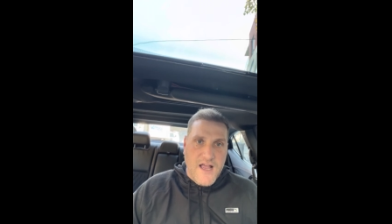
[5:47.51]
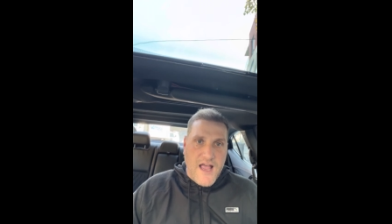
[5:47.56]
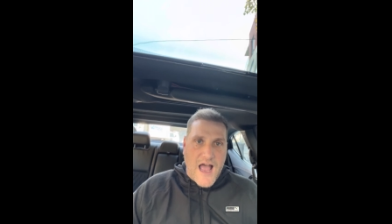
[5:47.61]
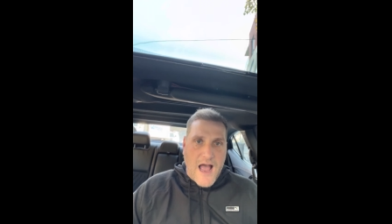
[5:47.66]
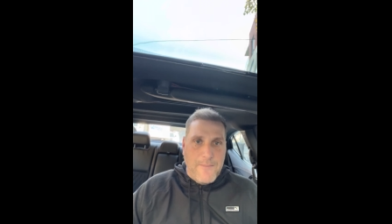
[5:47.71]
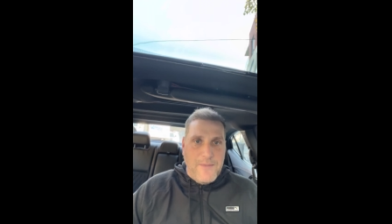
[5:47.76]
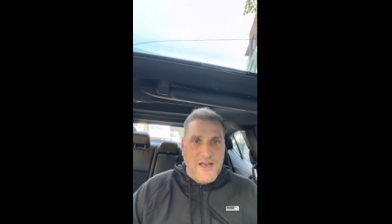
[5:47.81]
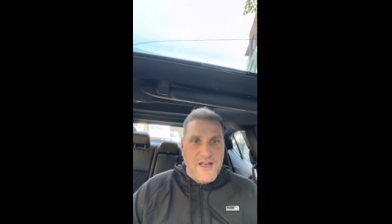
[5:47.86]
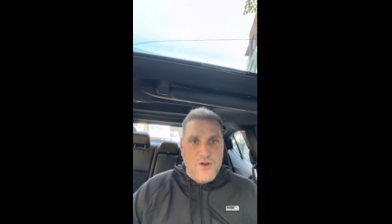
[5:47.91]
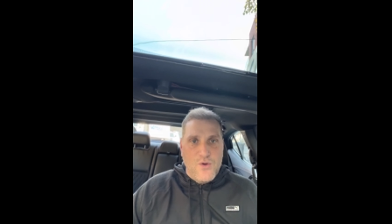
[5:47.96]

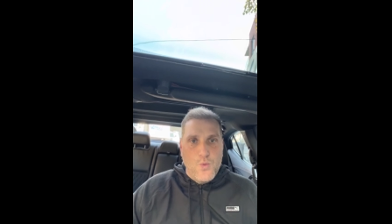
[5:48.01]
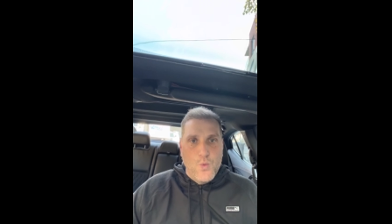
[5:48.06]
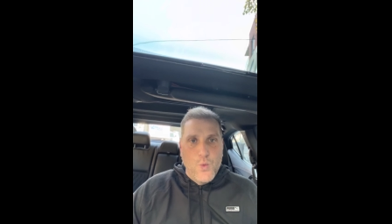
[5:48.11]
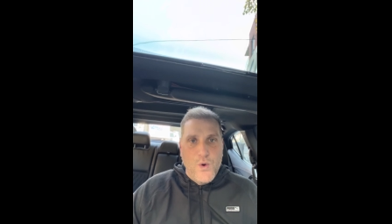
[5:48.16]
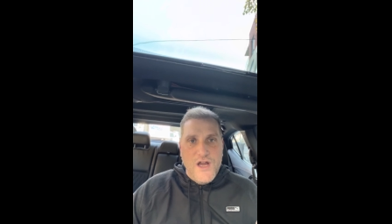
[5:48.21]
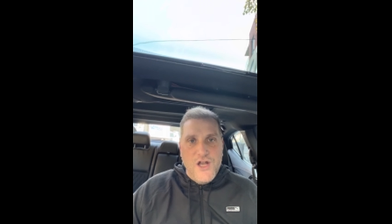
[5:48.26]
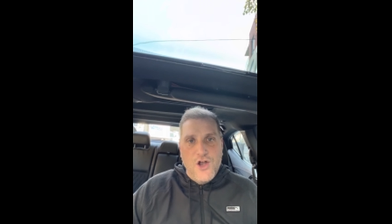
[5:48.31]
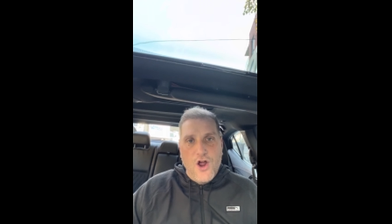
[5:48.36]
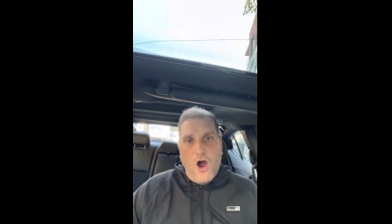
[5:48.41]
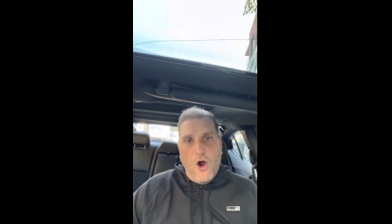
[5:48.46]
I mean,
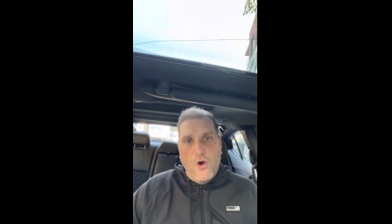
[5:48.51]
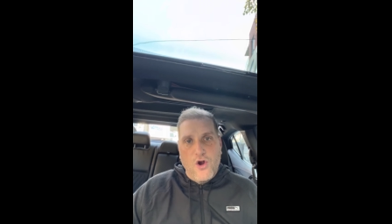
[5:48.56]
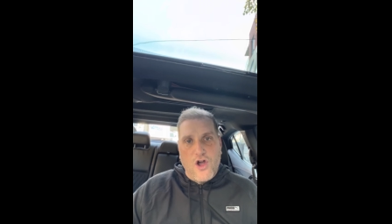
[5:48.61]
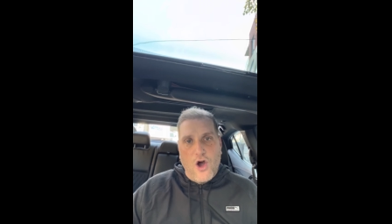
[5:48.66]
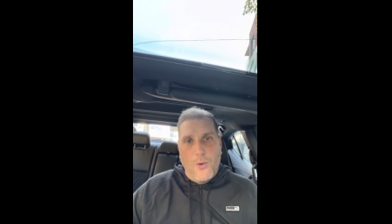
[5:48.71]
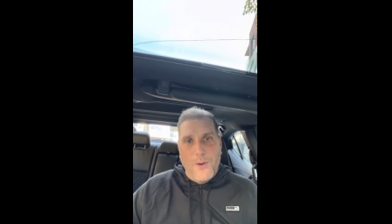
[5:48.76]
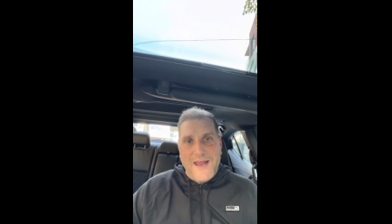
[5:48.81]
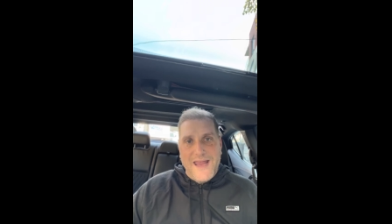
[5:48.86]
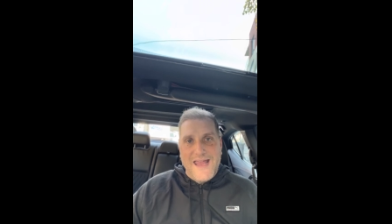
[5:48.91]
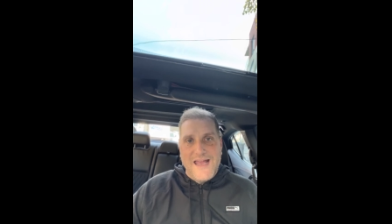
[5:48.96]
we know
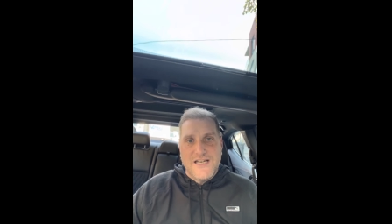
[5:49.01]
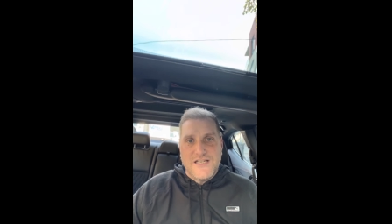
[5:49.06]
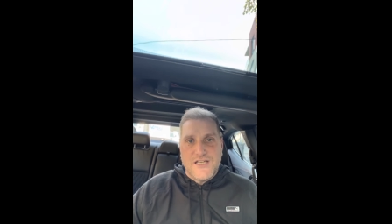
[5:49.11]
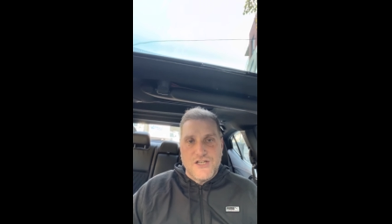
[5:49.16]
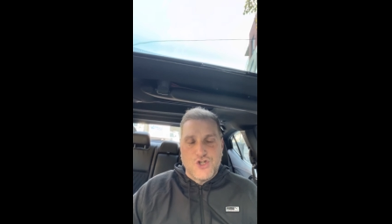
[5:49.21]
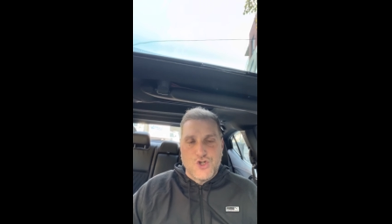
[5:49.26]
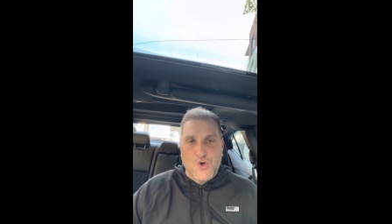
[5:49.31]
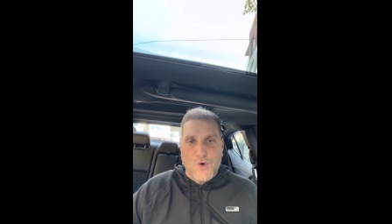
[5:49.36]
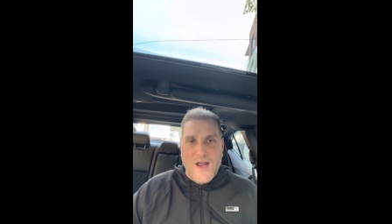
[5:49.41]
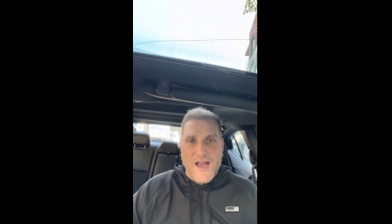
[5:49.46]
going into
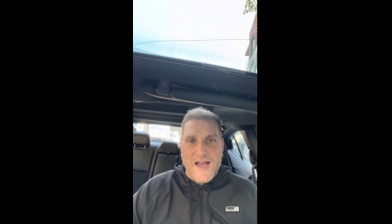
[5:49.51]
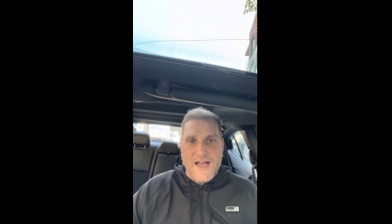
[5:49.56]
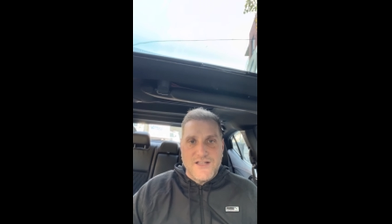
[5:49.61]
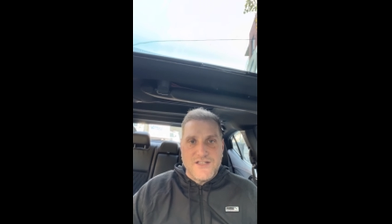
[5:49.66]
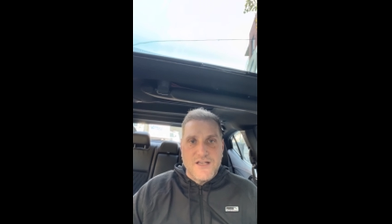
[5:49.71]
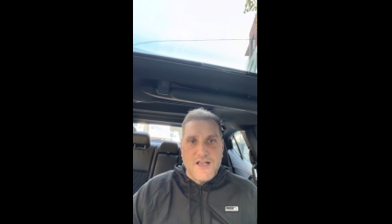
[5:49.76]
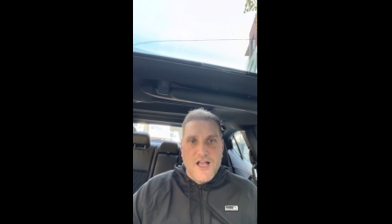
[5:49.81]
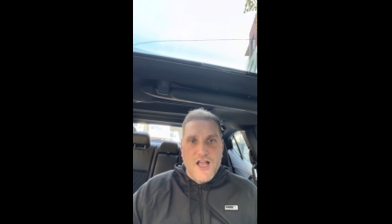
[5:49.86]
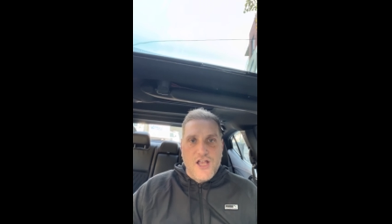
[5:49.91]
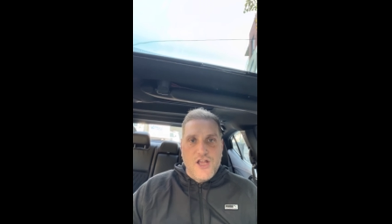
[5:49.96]
trades,